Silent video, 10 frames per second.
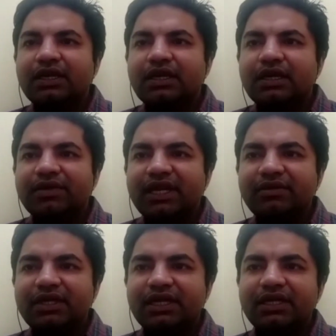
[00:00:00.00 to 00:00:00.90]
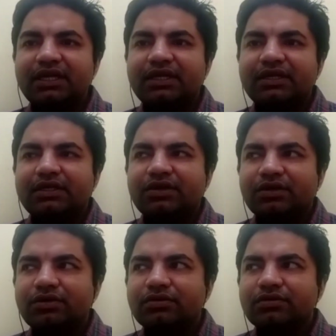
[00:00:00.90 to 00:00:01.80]
Whenever I
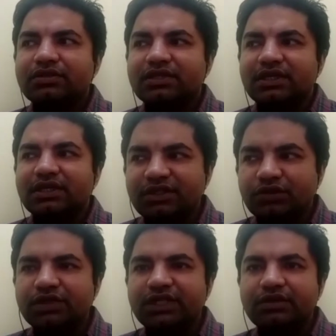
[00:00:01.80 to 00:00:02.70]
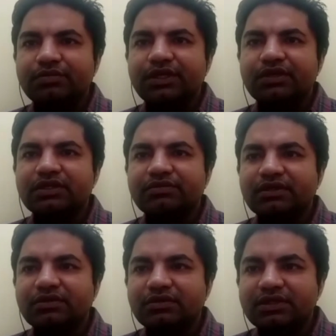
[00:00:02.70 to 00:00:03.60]
talk to someone junior to me or someone
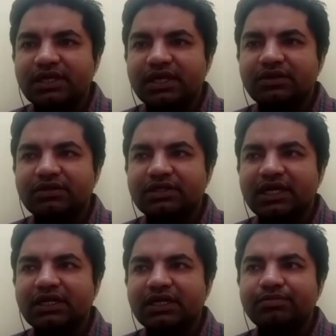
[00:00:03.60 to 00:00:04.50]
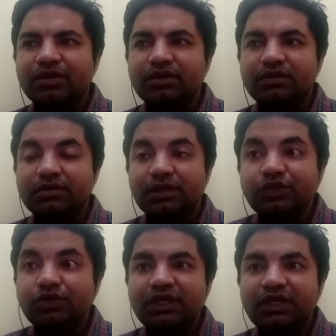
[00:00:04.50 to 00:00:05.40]
who's trying to start up or some
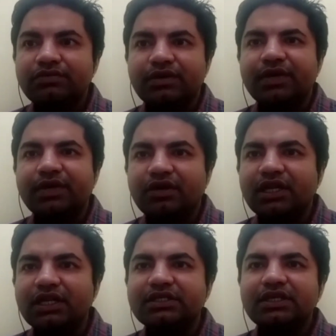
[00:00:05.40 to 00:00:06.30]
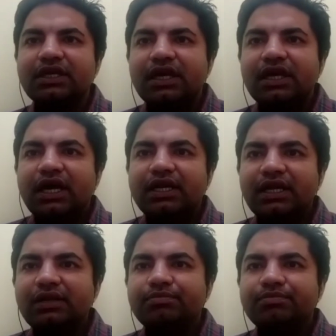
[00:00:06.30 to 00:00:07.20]
junior from my college, I
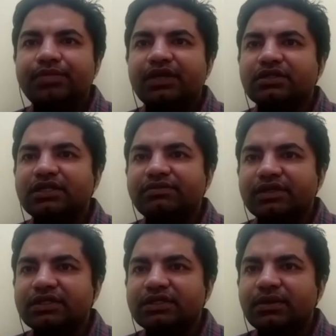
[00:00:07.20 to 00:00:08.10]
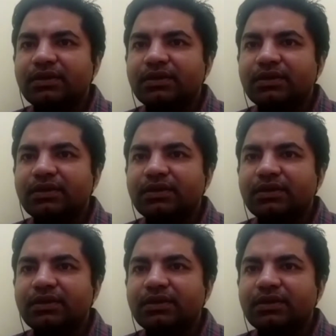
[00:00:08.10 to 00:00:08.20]
tell them, pay yourself first.